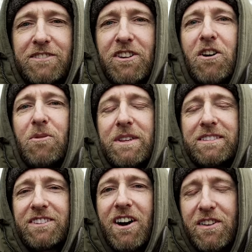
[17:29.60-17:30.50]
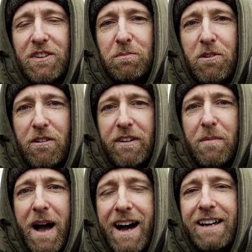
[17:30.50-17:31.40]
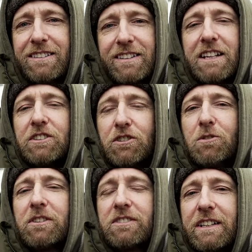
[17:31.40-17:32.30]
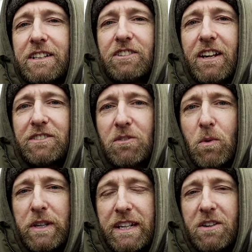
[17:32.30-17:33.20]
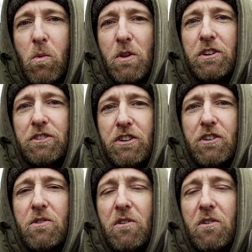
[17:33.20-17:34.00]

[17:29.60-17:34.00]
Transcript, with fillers: So at the start of this program, I said you could stand a chance of winning one of the new